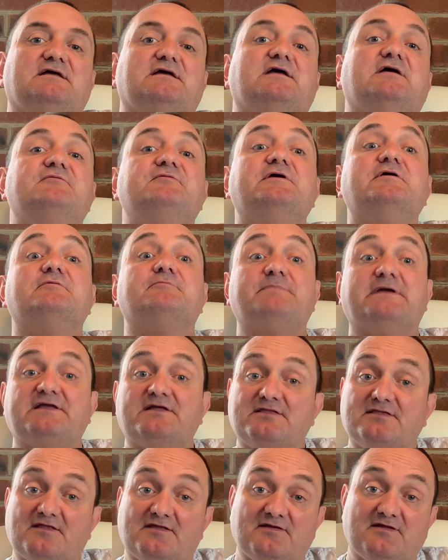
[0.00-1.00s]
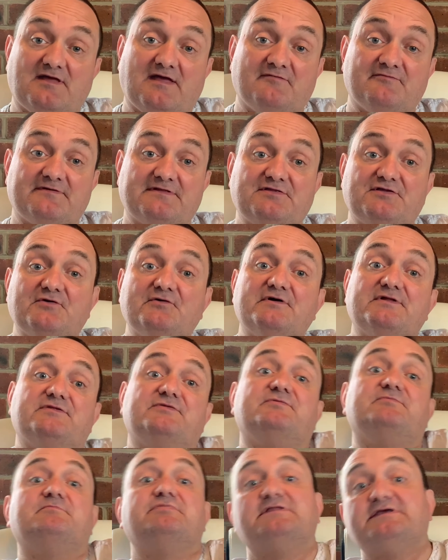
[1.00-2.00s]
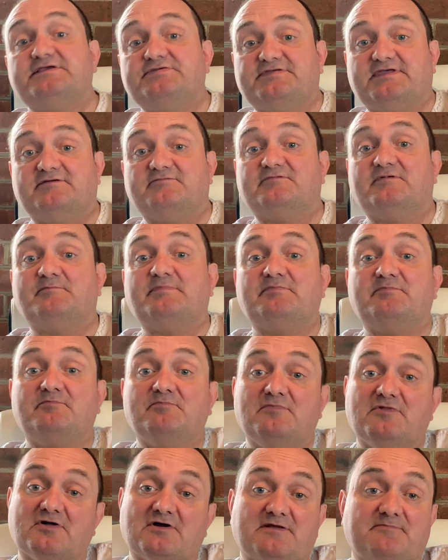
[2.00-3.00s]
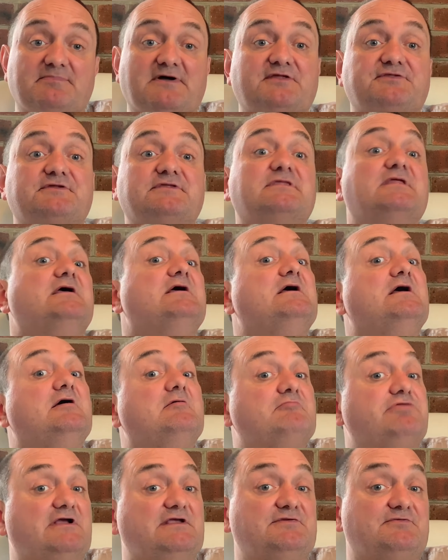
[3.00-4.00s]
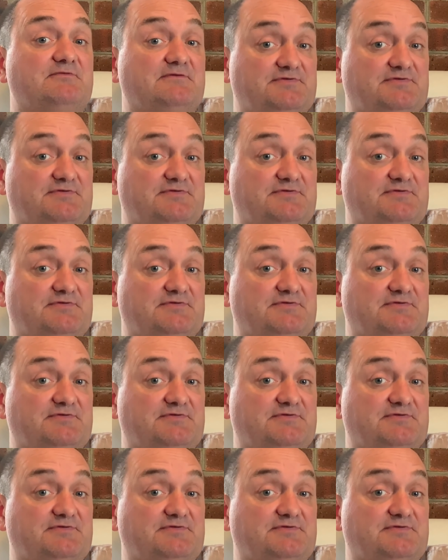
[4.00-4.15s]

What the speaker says: If you've have enjoyed, please hit the like button, press the